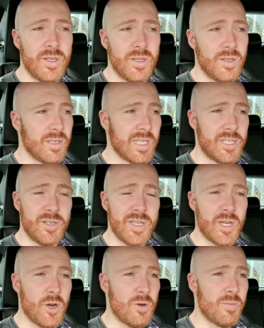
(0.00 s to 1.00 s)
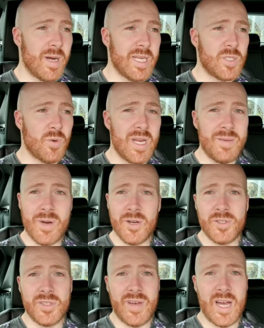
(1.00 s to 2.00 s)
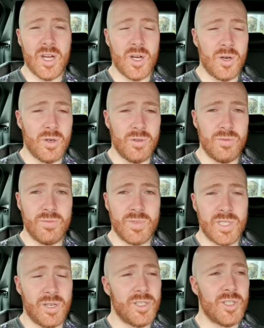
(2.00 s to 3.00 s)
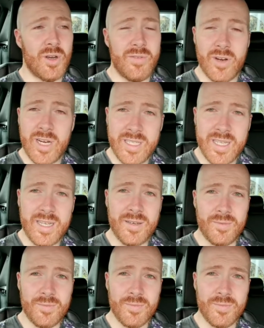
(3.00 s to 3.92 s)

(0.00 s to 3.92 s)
You could literally go and buy 20 bottles of alcohol as long as you're over 18.